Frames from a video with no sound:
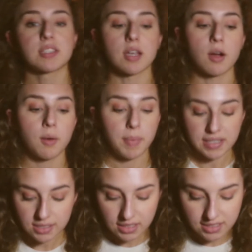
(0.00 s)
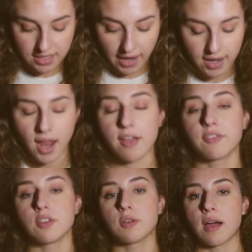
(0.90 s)
so basically today, if
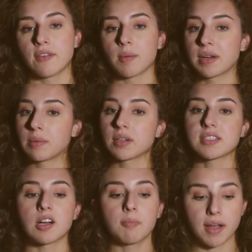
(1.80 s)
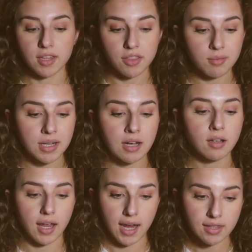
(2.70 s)
you have not been able to tell by the
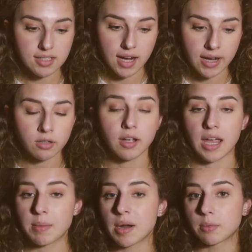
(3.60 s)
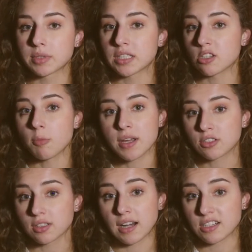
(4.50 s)
thumbnail and the title and my really dope
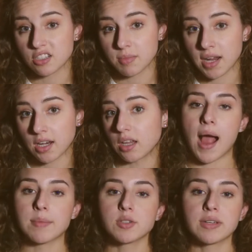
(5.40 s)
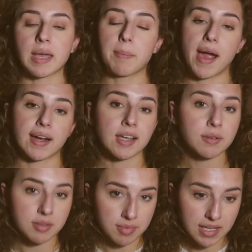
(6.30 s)
intro that I just made, I'm doing a packing
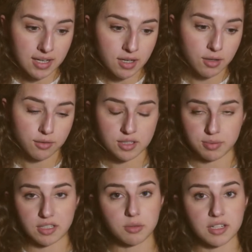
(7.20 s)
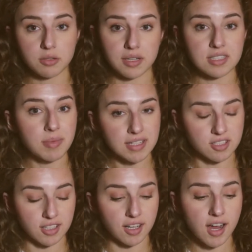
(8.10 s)
with me for spring 2020
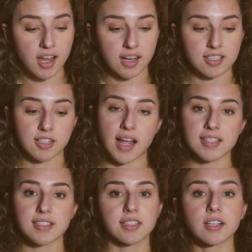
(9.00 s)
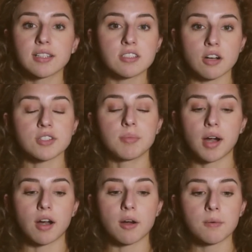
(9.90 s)
semester because classes literally start
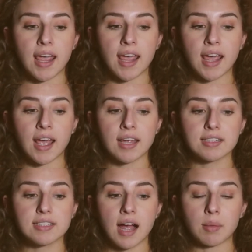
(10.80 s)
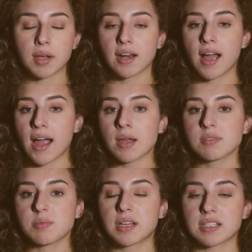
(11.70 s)
tomorrow and I'm kind of
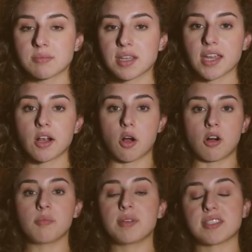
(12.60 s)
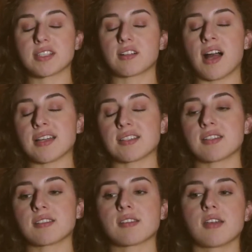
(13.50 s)
hyped because I'm taking all business classes,